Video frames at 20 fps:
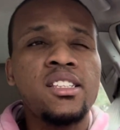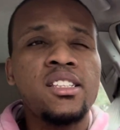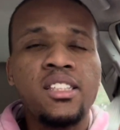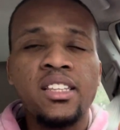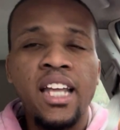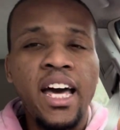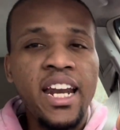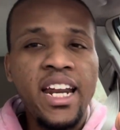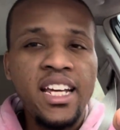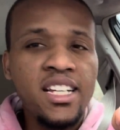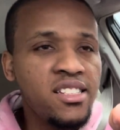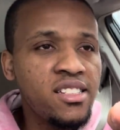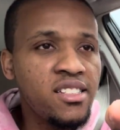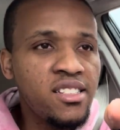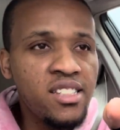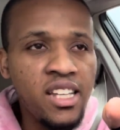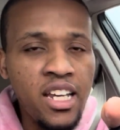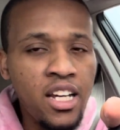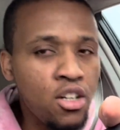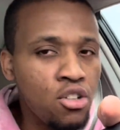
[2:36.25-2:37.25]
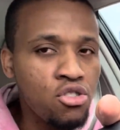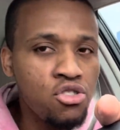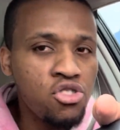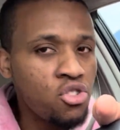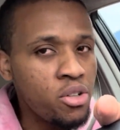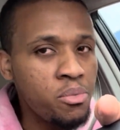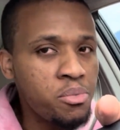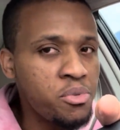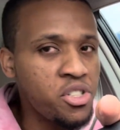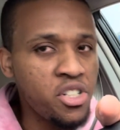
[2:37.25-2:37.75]
not a single
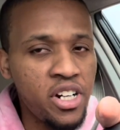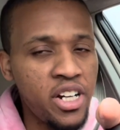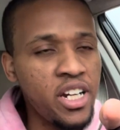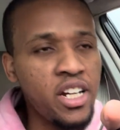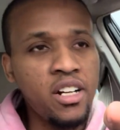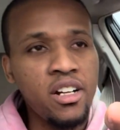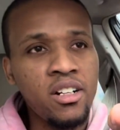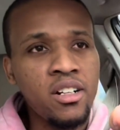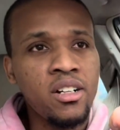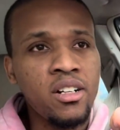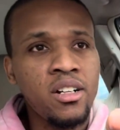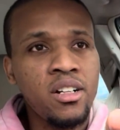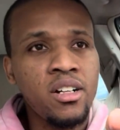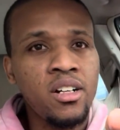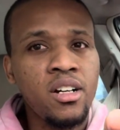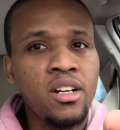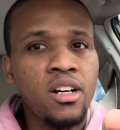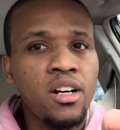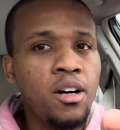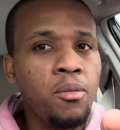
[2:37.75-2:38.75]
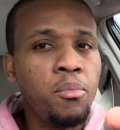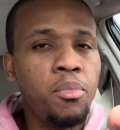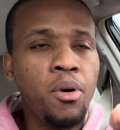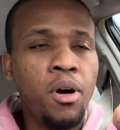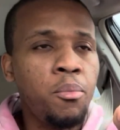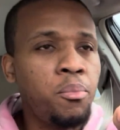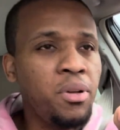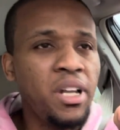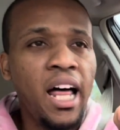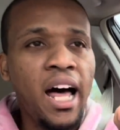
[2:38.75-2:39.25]
scripture here
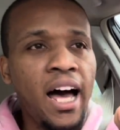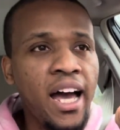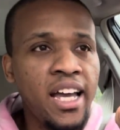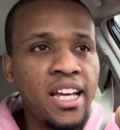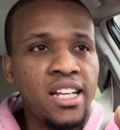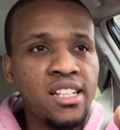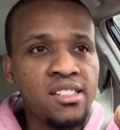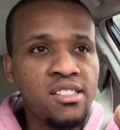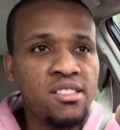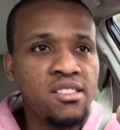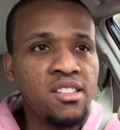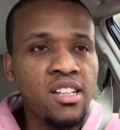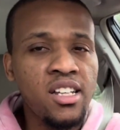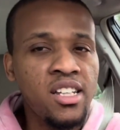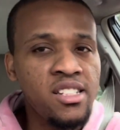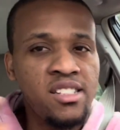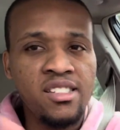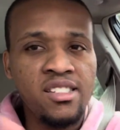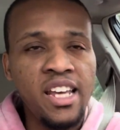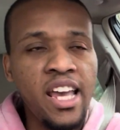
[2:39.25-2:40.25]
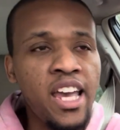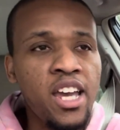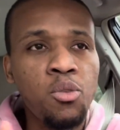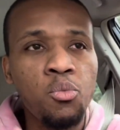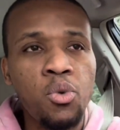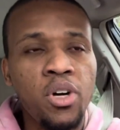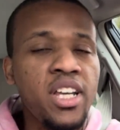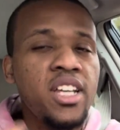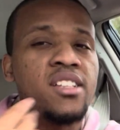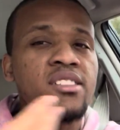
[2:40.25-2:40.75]
applies to is saying
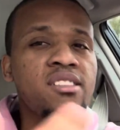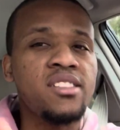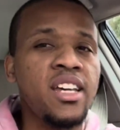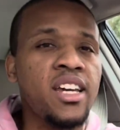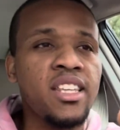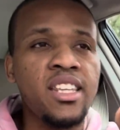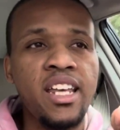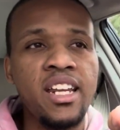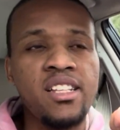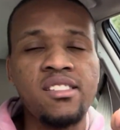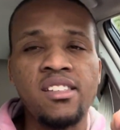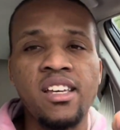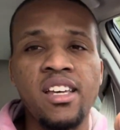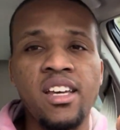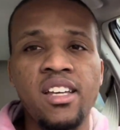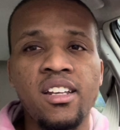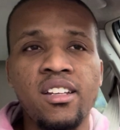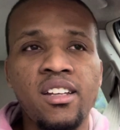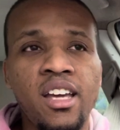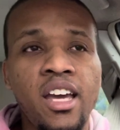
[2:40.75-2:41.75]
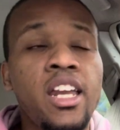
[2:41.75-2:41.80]
what he's saying that it said.